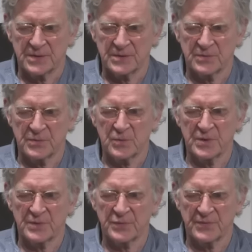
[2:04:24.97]
a rewarding
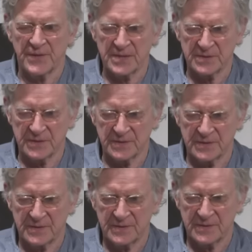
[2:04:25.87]
profession,
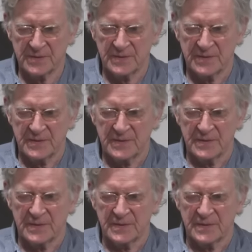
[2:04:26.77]

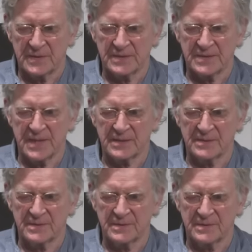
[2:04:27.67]
is that
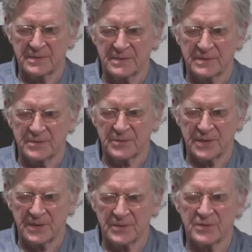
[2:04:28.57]
You can
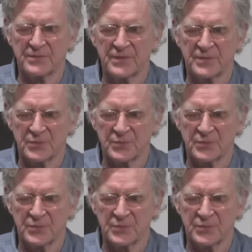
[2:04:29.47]
learn from your